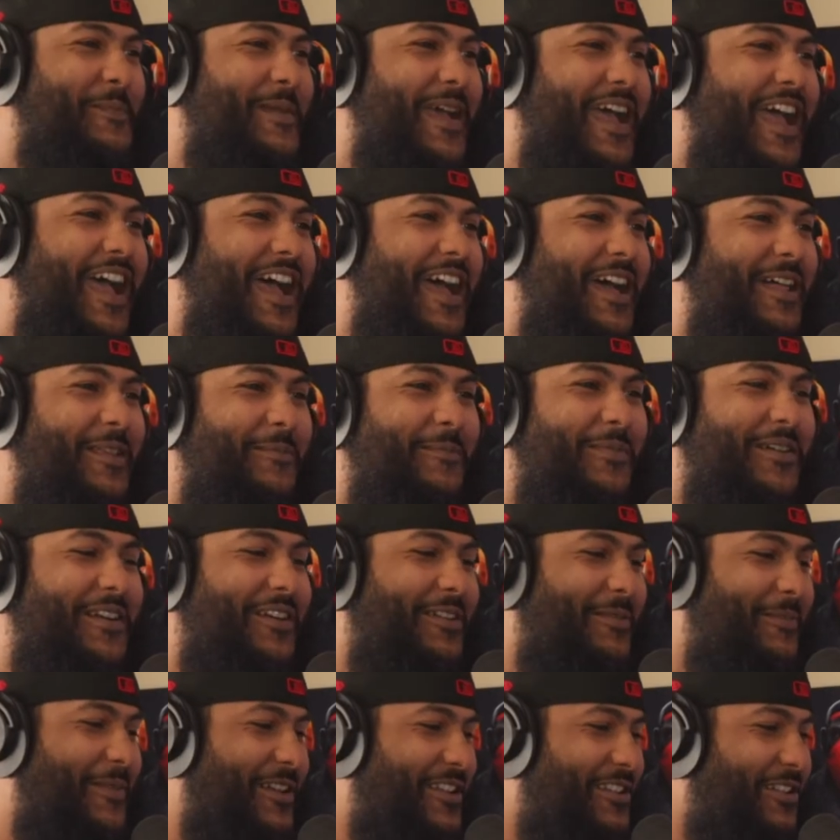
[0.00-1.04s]
mad,
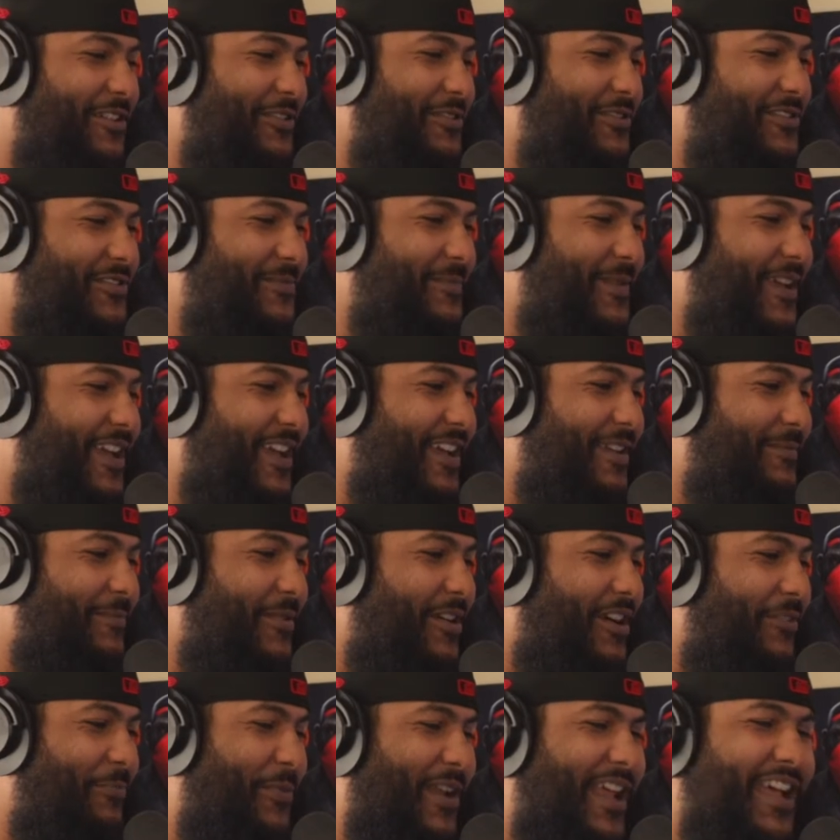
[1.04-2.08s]
bro. My dog was mad,
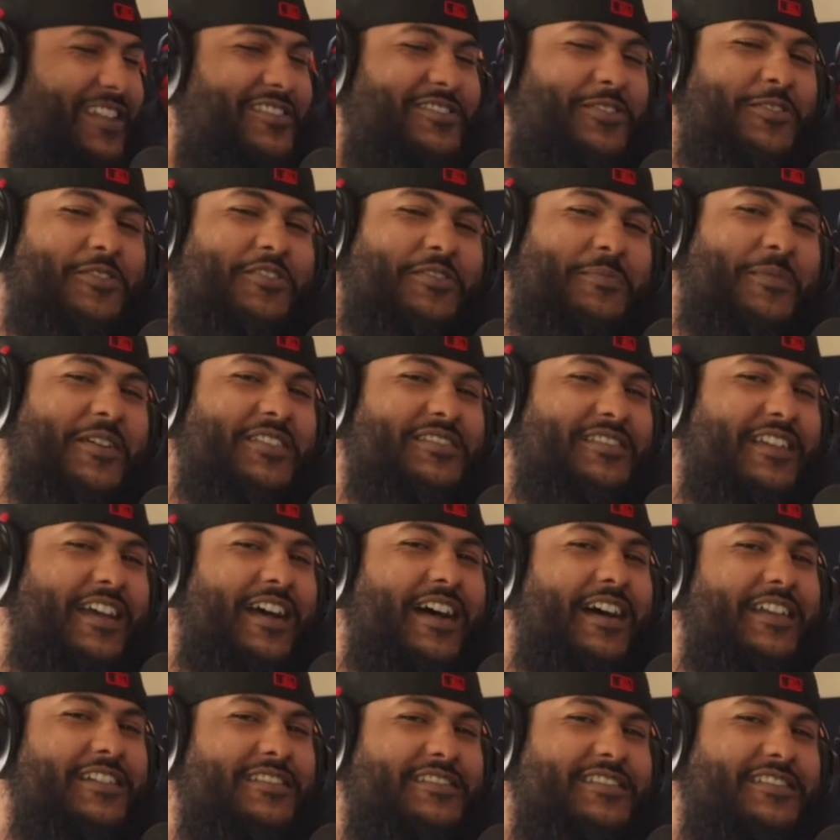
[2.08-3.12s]
bro. But I told him I was like,
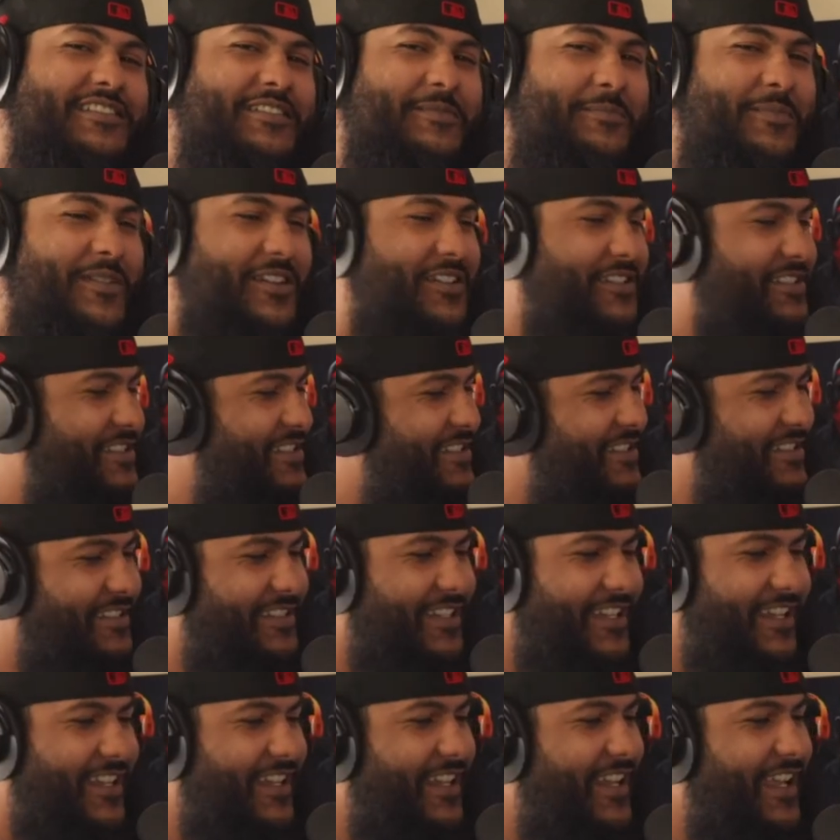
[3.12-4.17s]
honestly, bro, it's
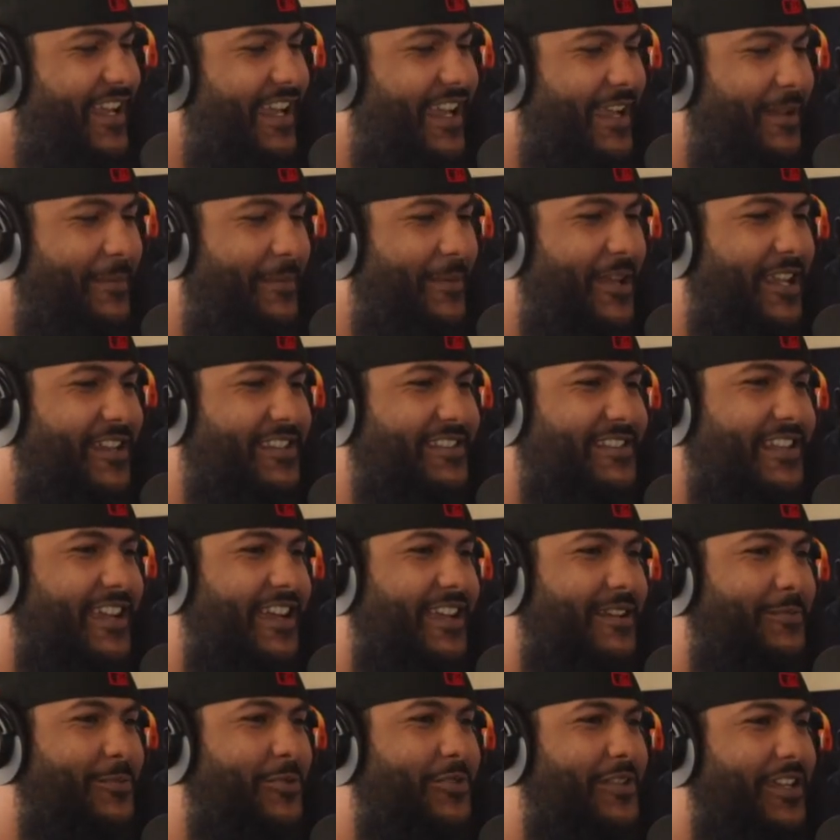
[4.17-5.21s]
just, hey, man, it's the
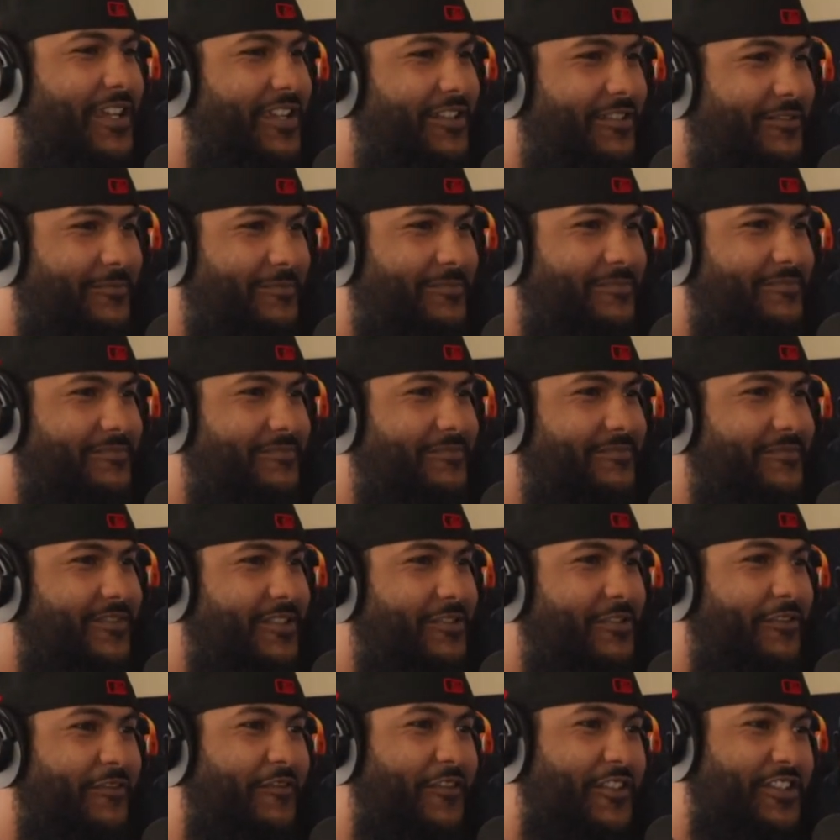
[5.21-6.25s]
animal kingdom.
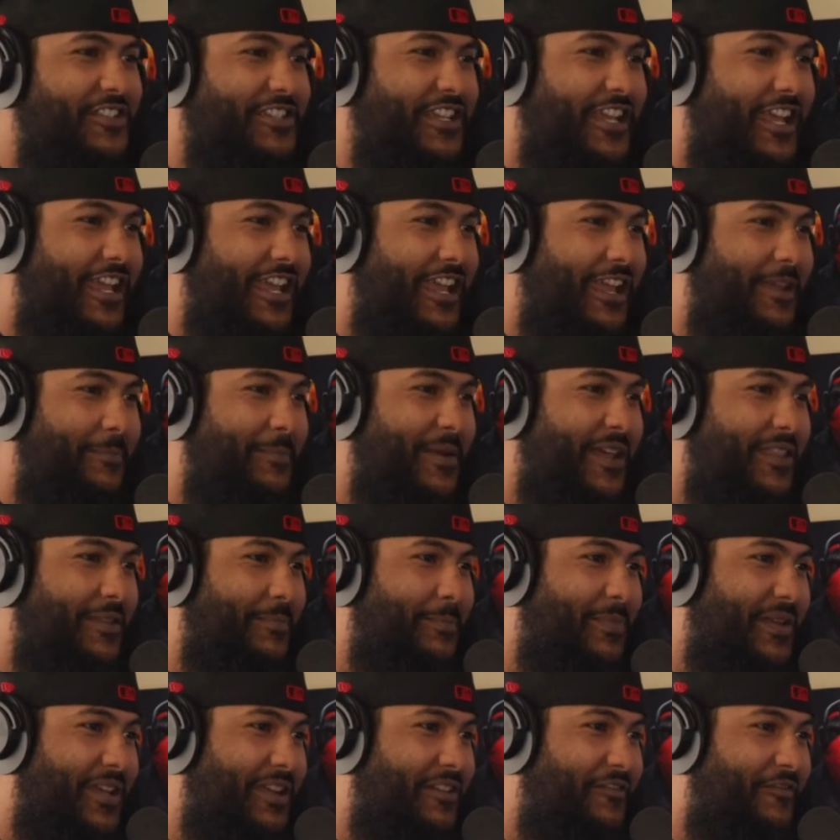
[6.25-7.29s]
Little fish yeah. get ate by the
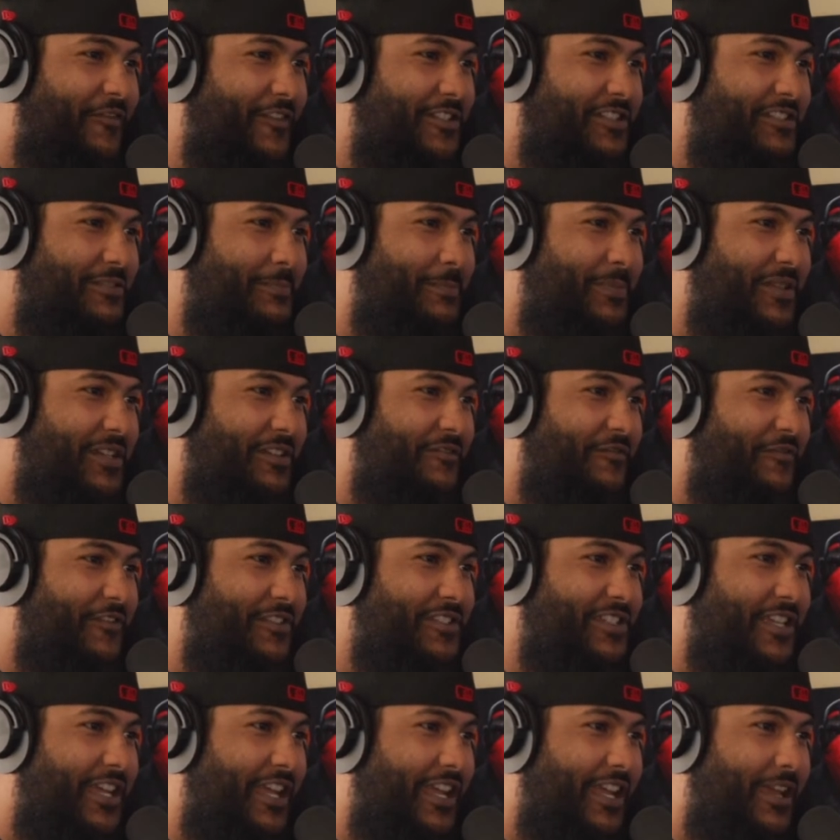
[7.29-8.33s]
bigger fish. The bigger
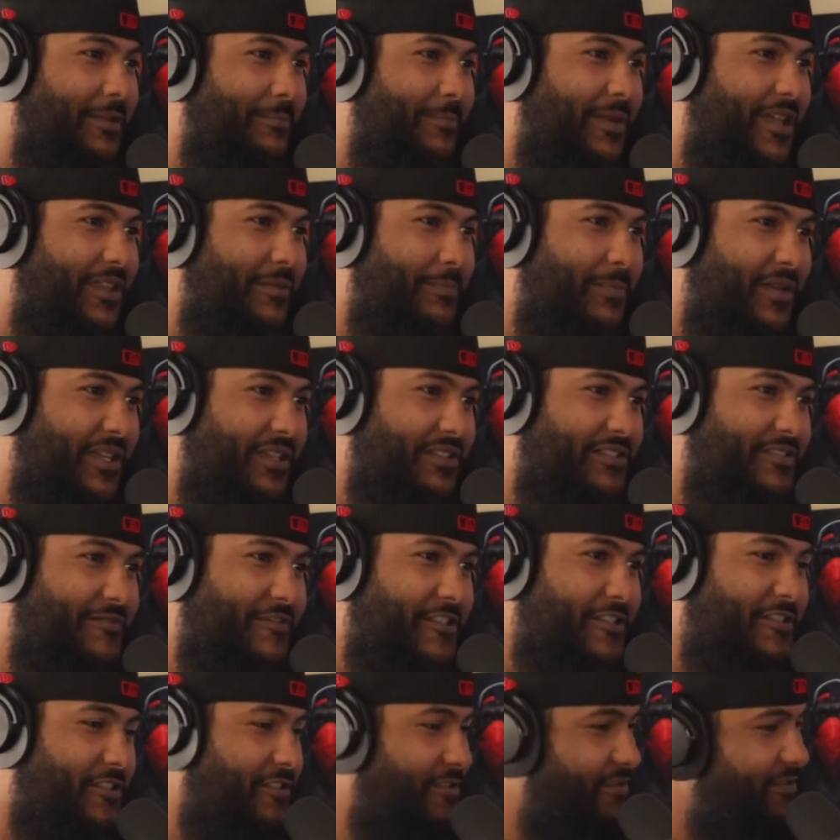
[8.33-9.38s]
fish get ate by the biggest
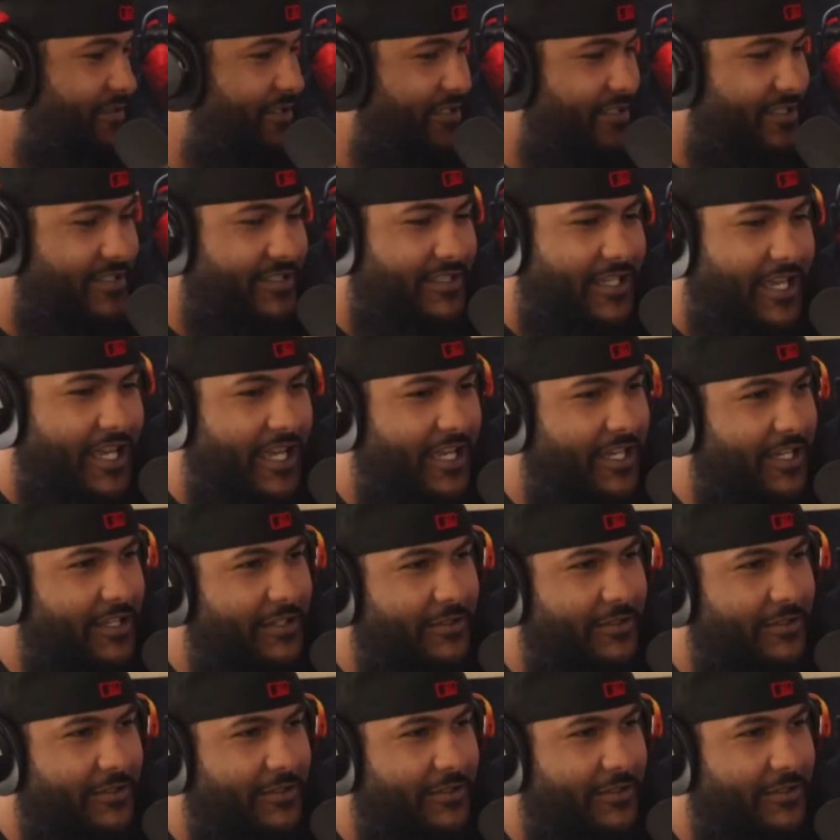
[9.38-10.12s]
fish. Yeah, that's, that's I go.